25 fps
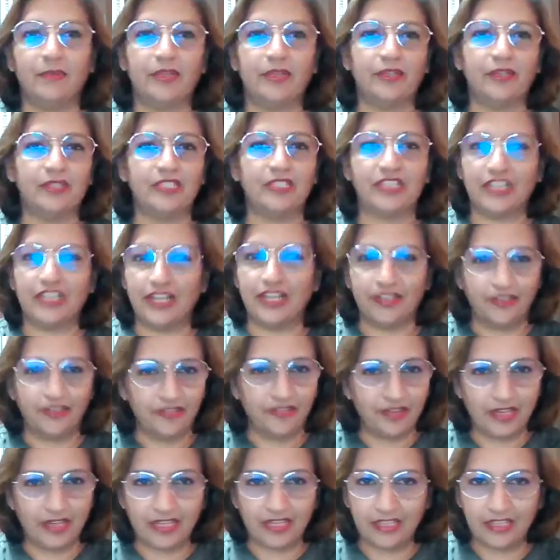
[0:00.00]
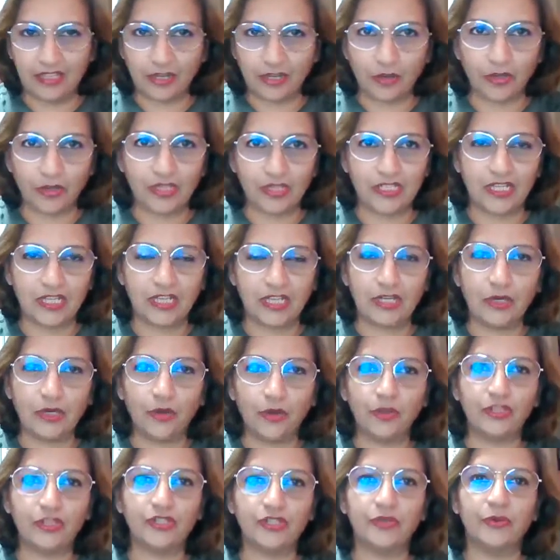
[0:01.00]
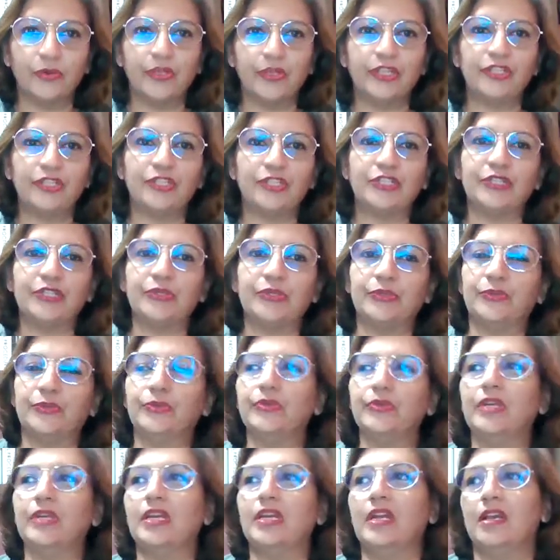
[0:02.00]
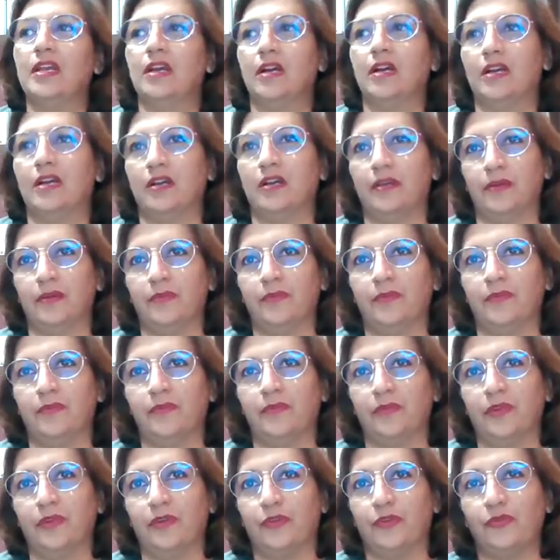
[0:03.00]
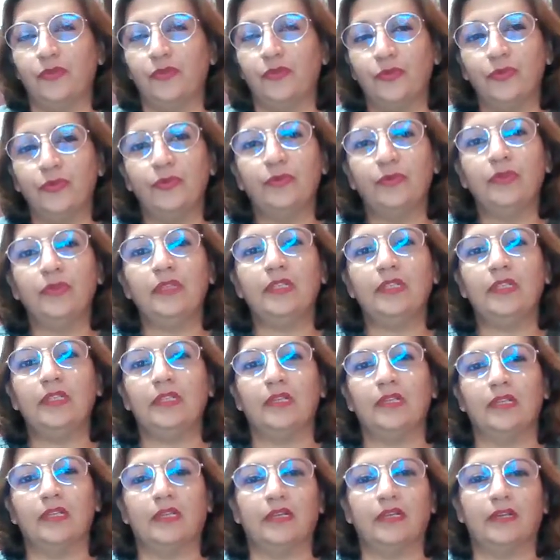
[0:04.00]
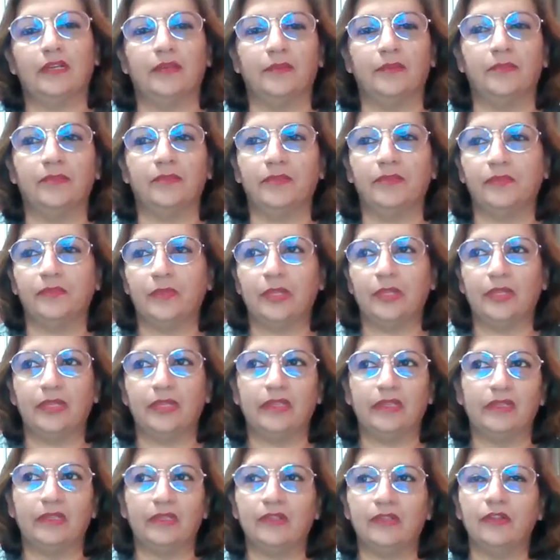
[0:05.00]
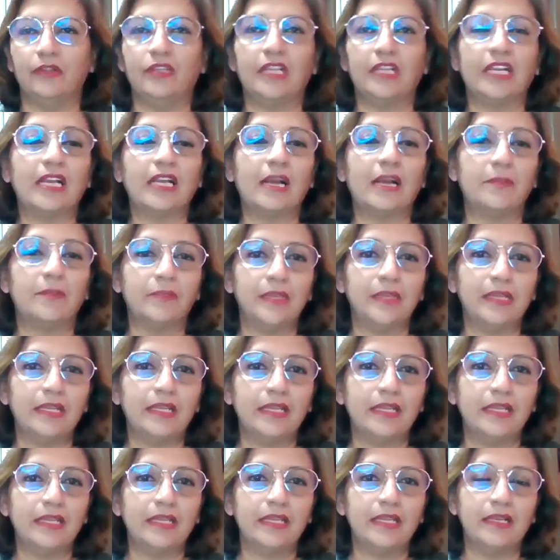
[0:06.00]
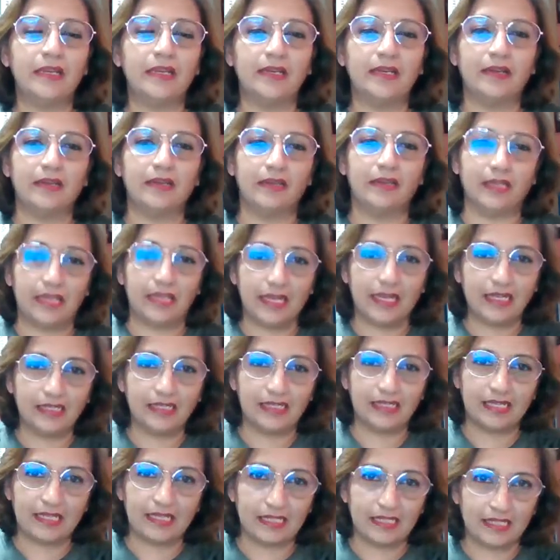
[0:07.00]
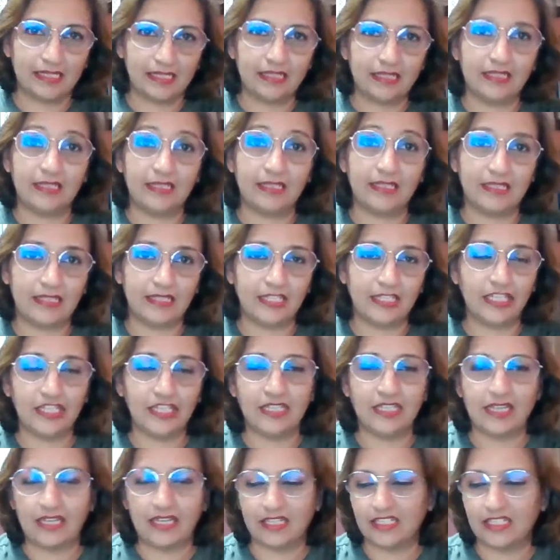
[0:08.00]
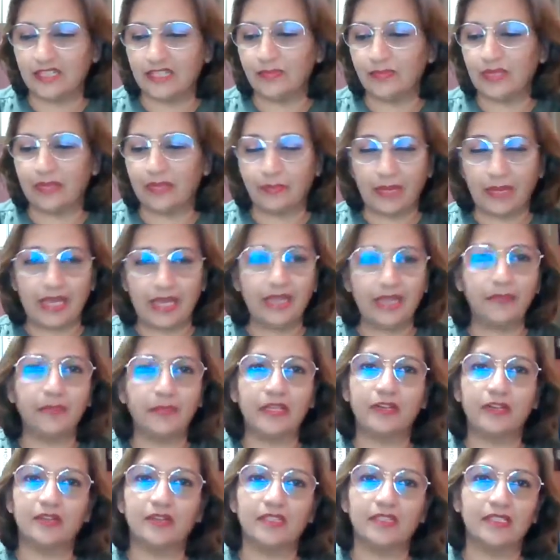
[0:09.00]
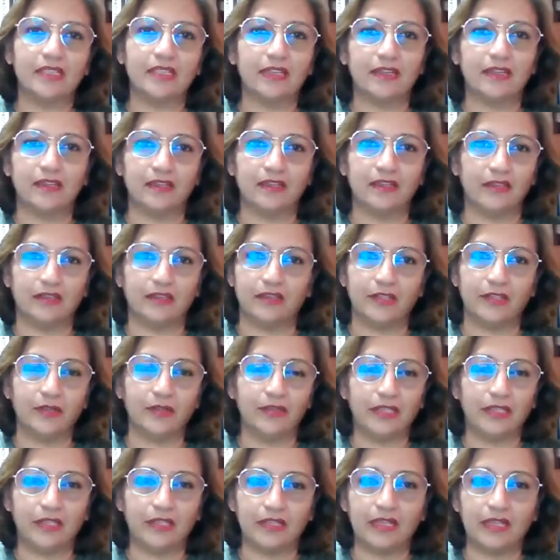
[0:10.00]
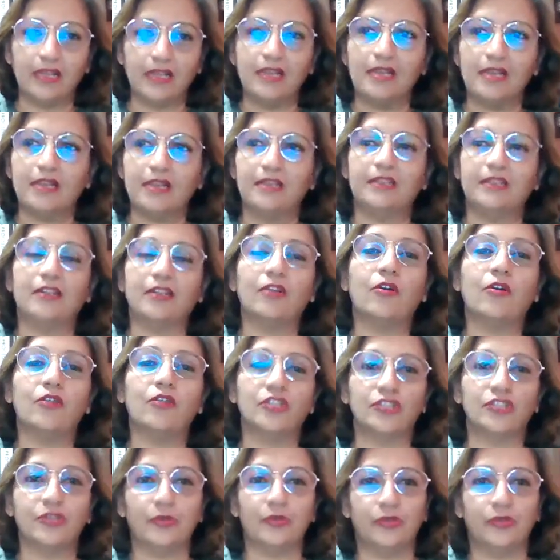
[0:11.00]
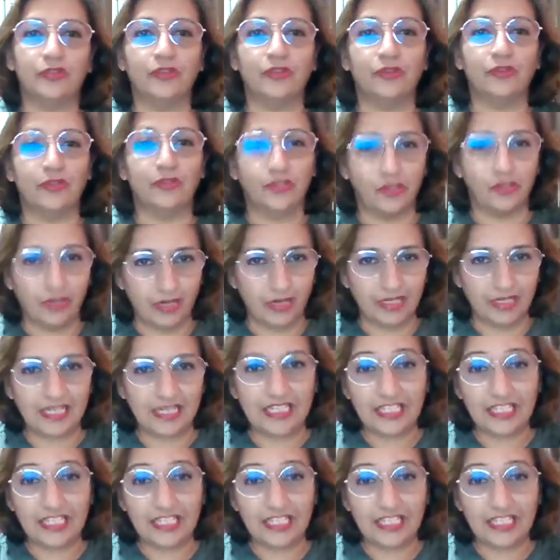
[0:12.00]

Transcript: because generally the courts are not going to rule the company against the decision that's been made because the courts do not